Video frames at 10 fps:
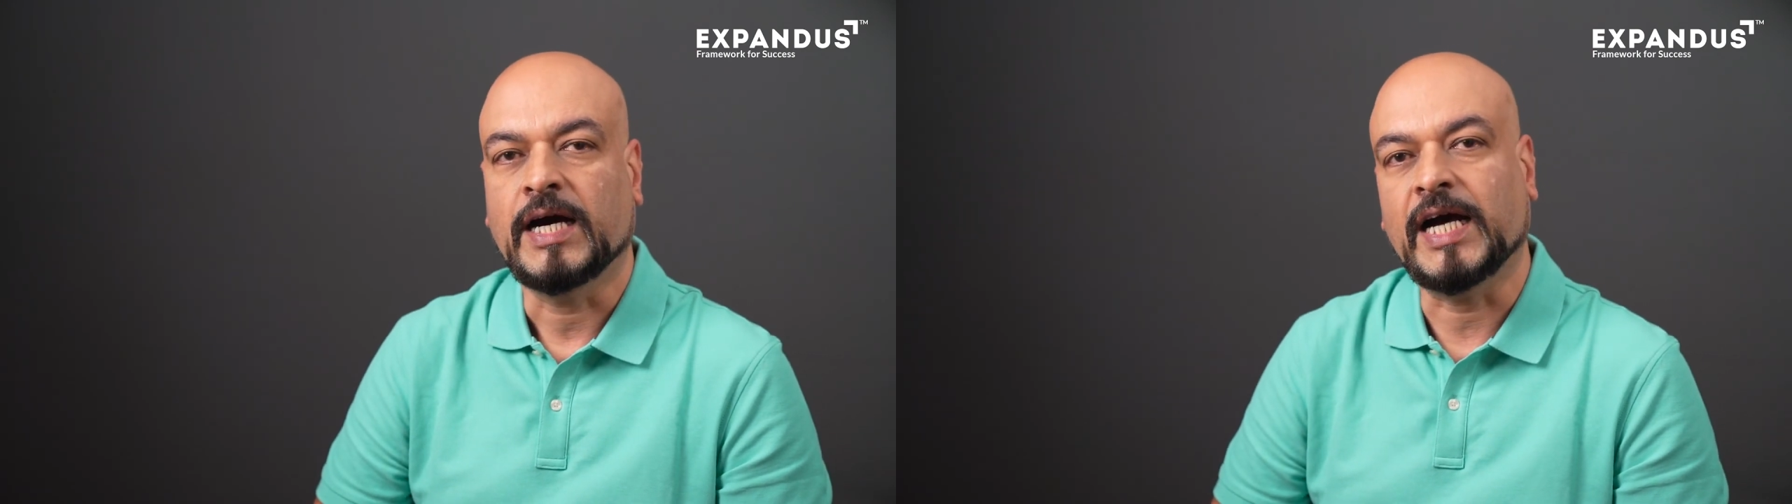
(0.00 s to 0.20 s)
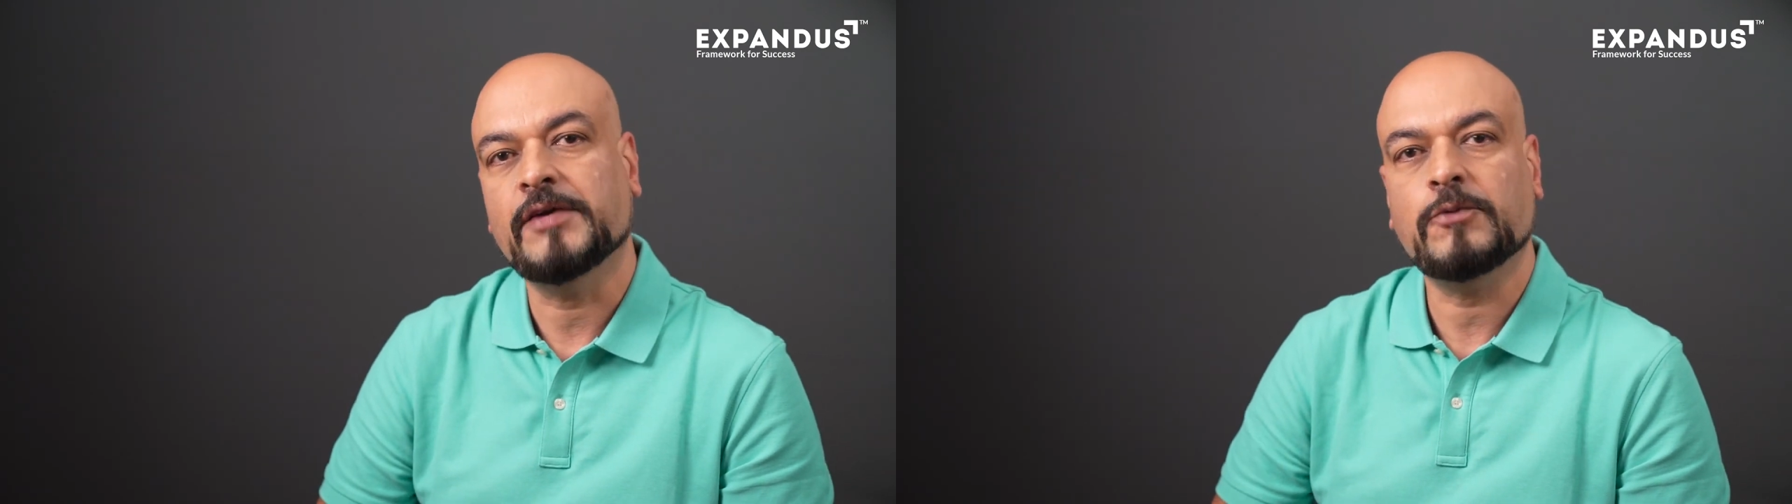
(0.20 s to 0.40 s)

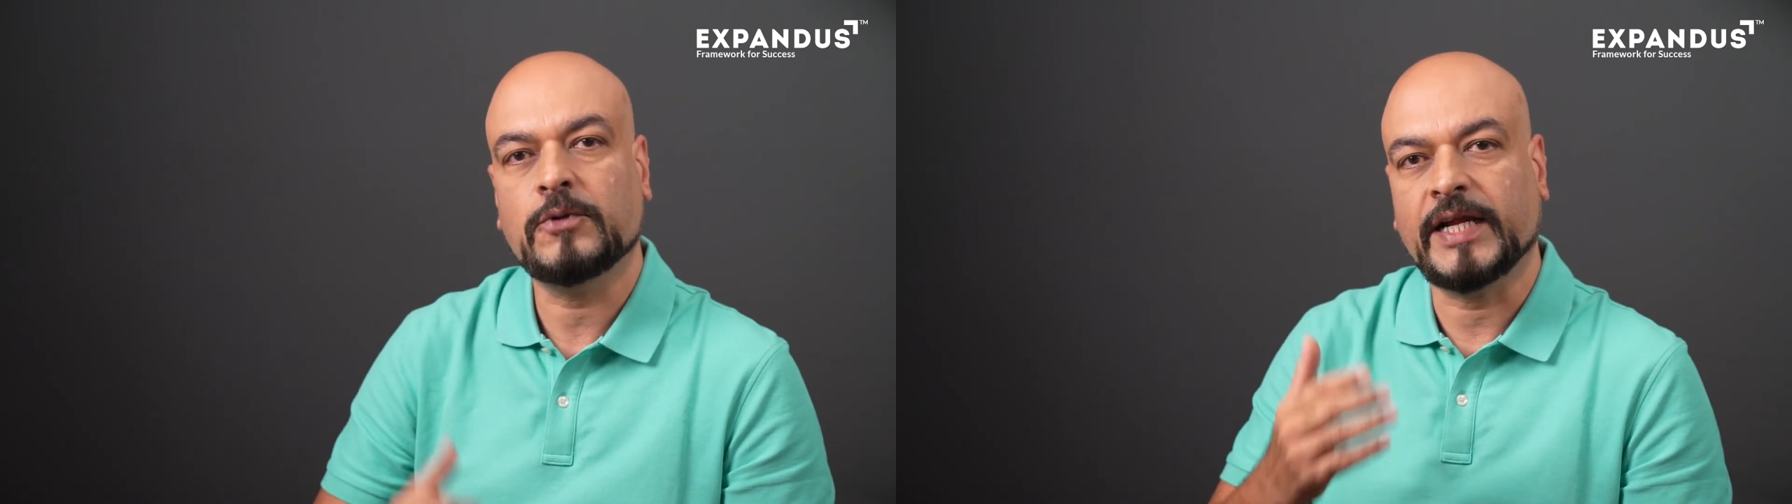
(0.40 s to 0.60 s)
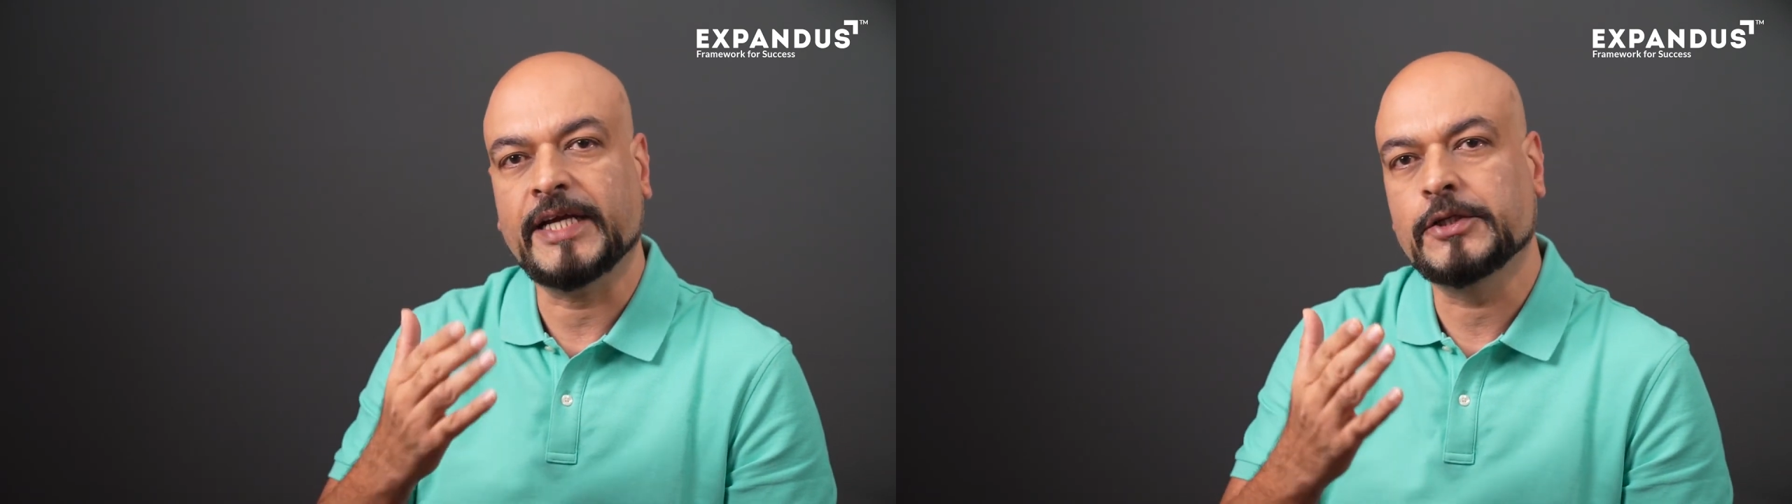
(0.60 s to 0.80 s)
I
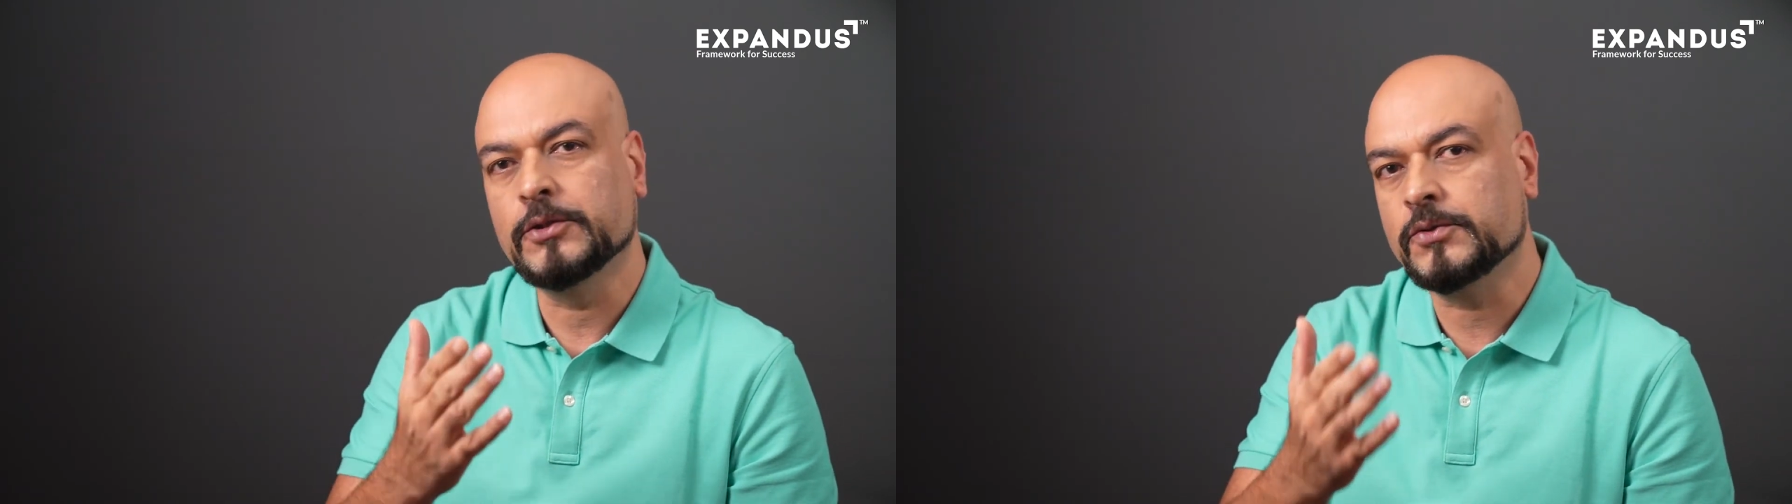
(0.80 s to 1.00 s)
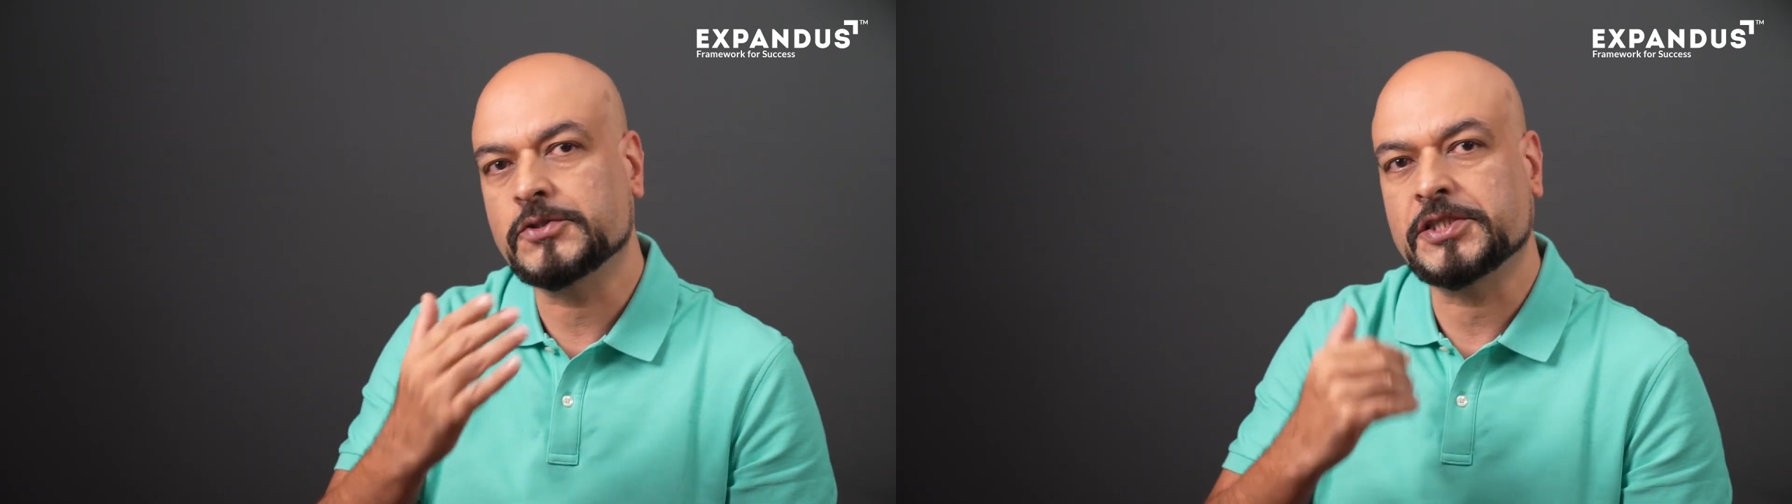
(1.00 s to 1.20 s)
would like
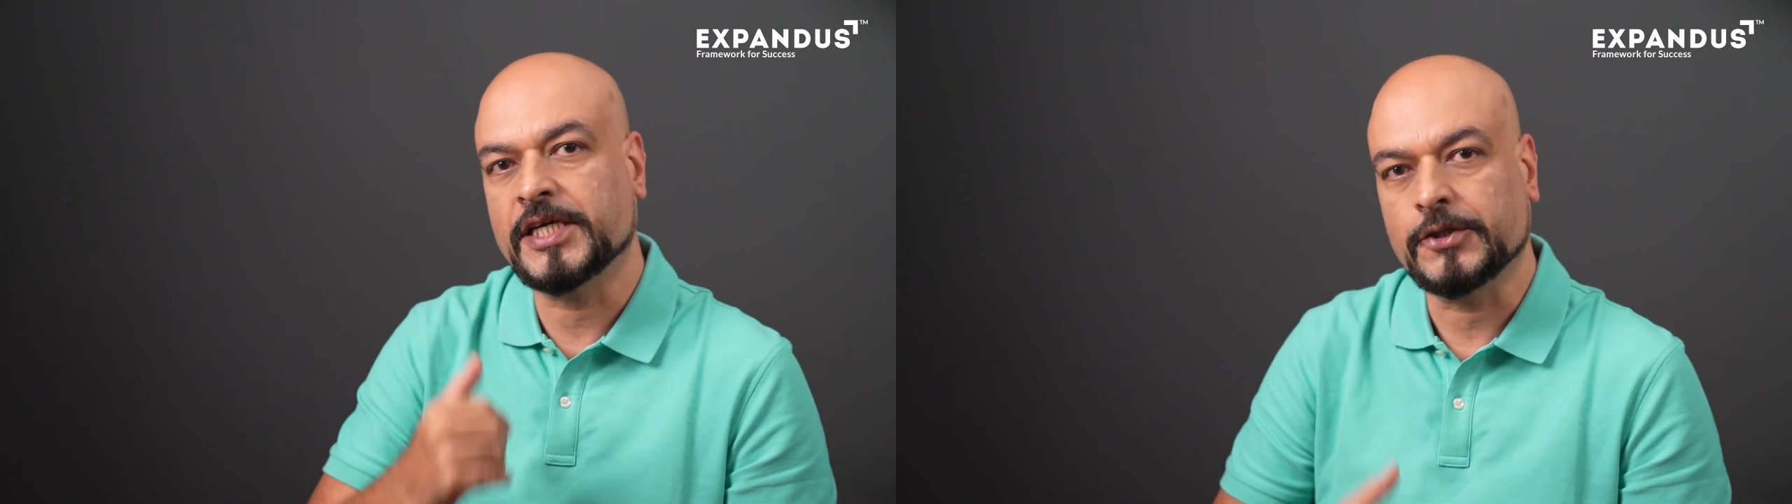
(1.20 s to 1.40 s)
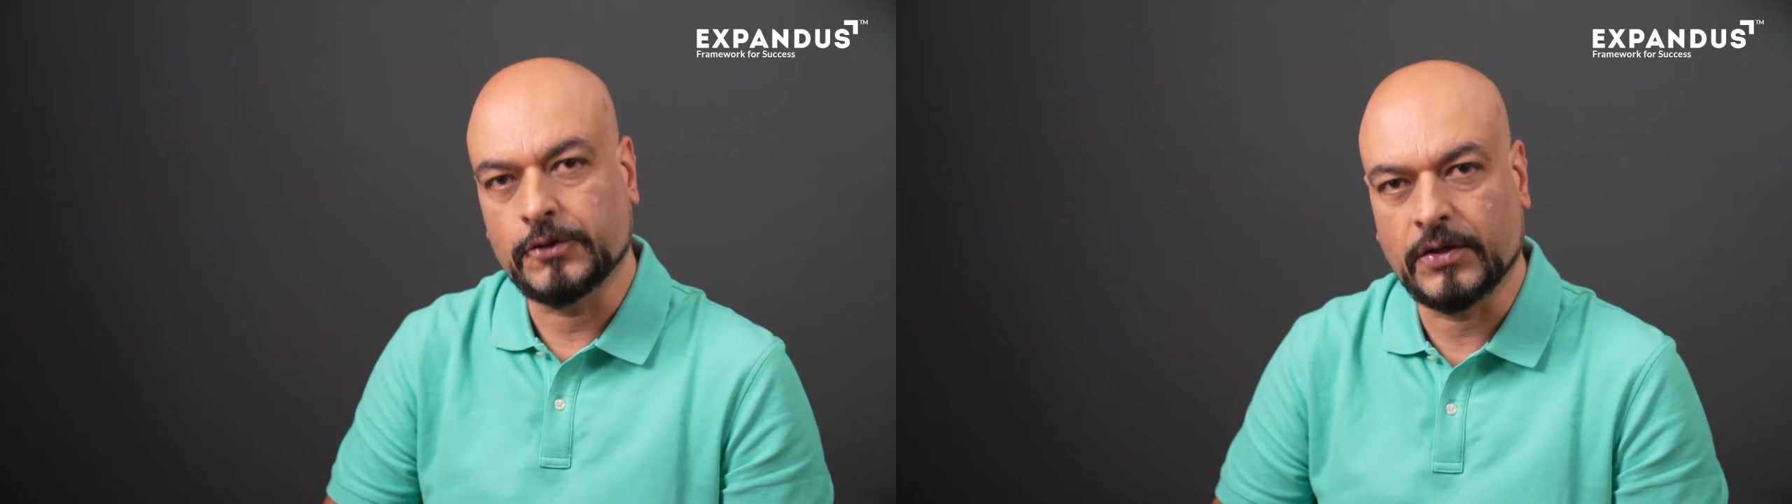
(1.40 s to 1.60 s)
you to
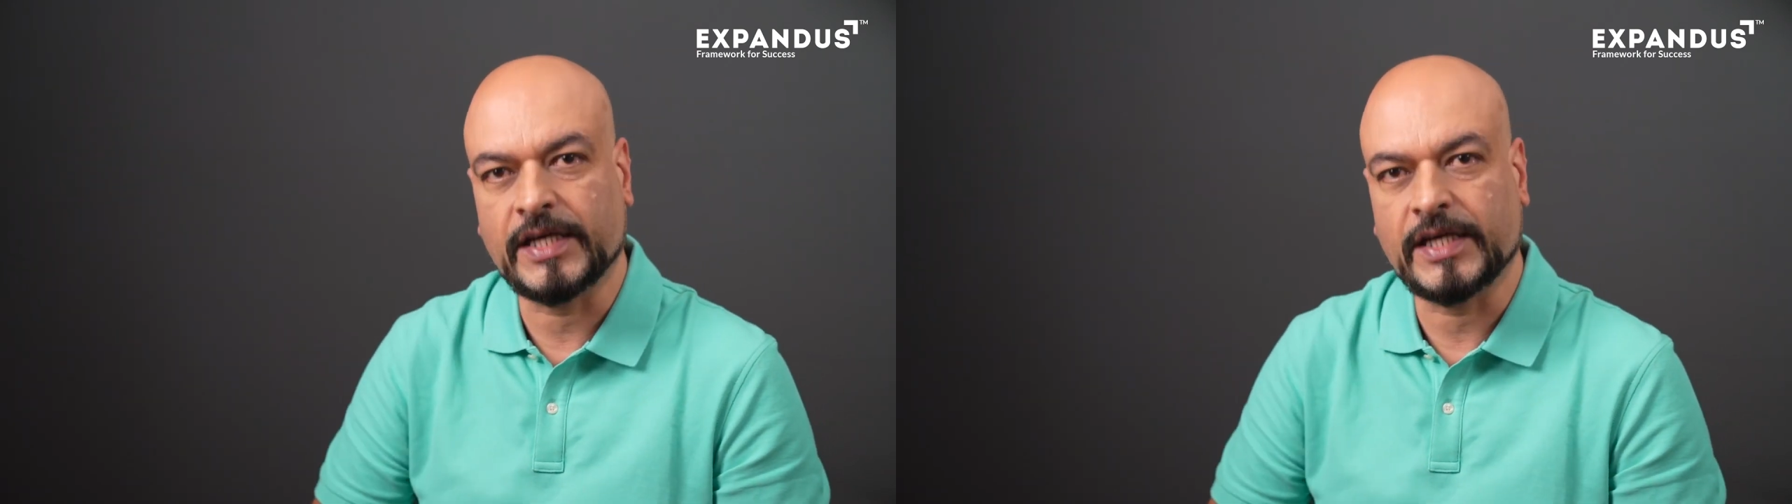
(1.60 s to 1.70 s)
share your